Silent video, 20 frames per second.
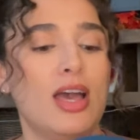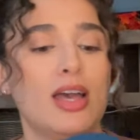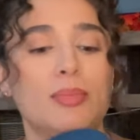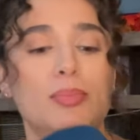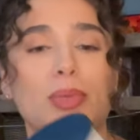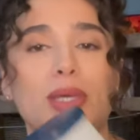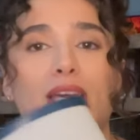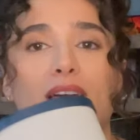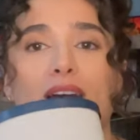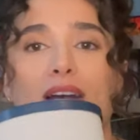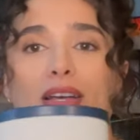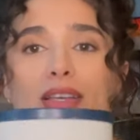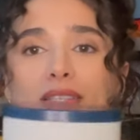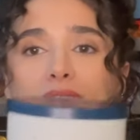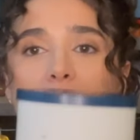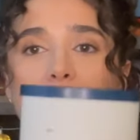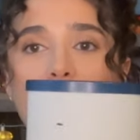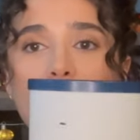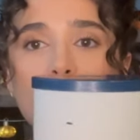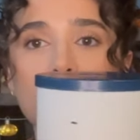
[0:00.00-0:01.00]
because
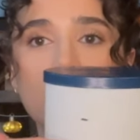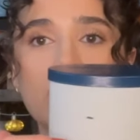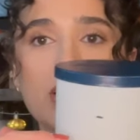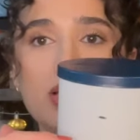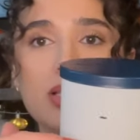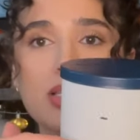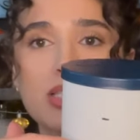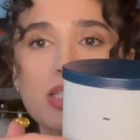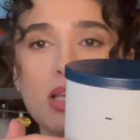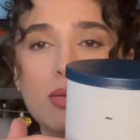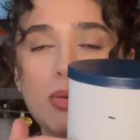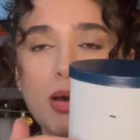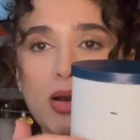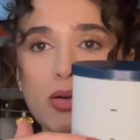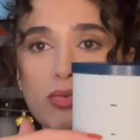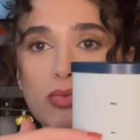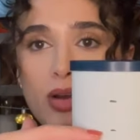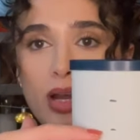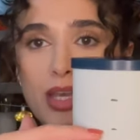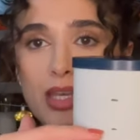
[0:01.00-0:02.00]
I was
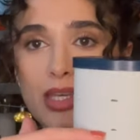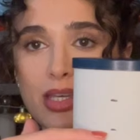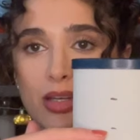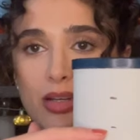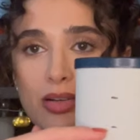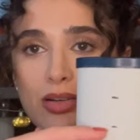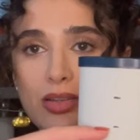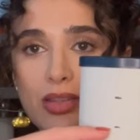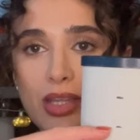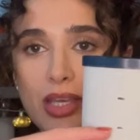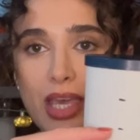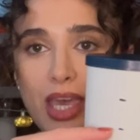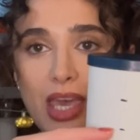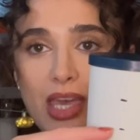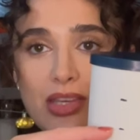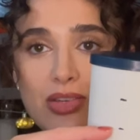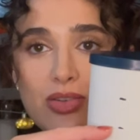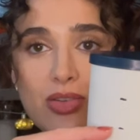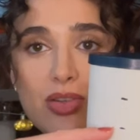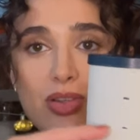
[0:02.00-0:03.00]
about right here on the
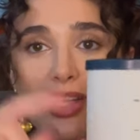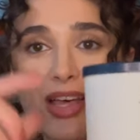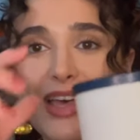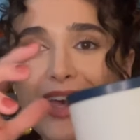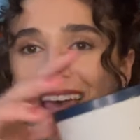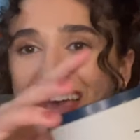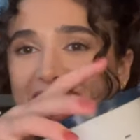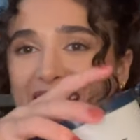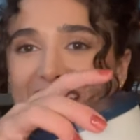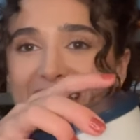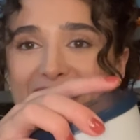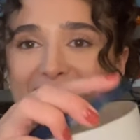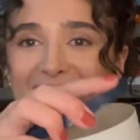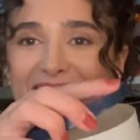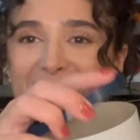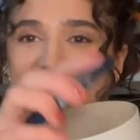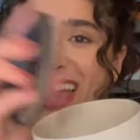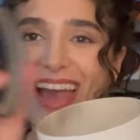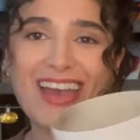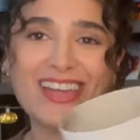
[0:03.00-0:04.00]
candle and
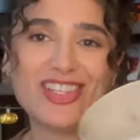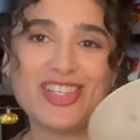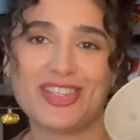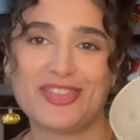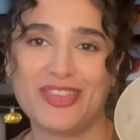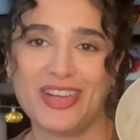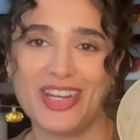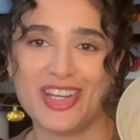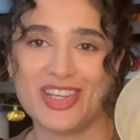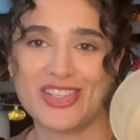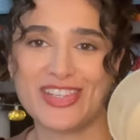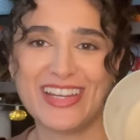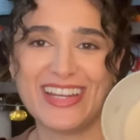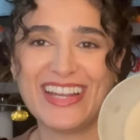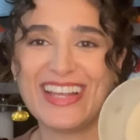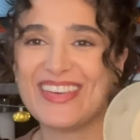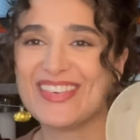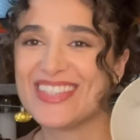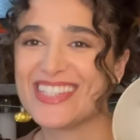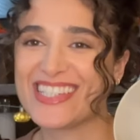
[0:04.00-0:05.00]
yeah, I just finished it.
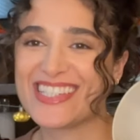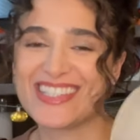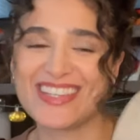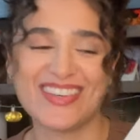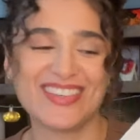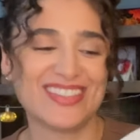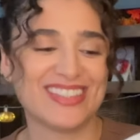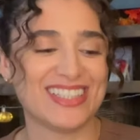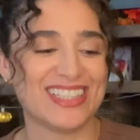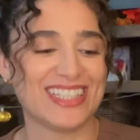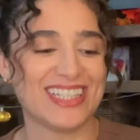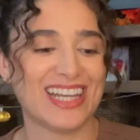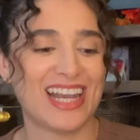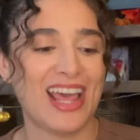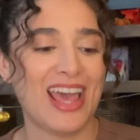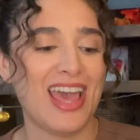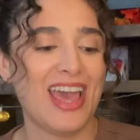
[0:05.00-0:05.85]
It was so good.